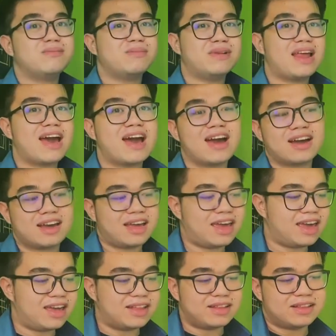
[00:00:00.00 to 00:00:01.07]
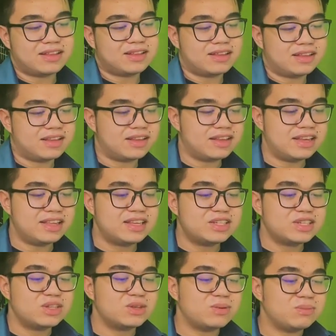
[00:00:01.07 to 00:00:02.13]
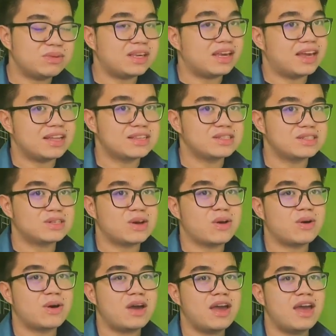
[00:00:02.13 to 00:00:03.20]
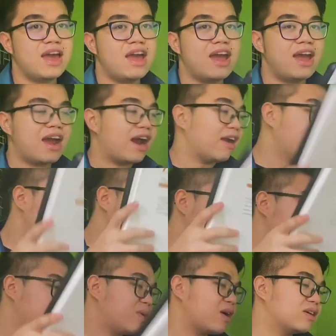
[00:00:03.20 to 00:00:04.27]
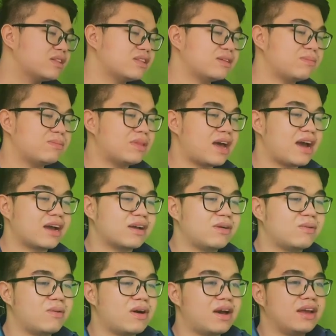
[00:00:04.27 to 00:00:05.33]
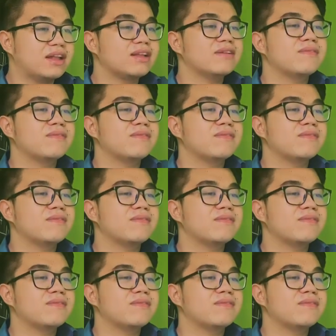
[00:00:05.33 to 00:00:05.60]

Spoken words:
black, and hindi siya dumihin. So I really bought the black one.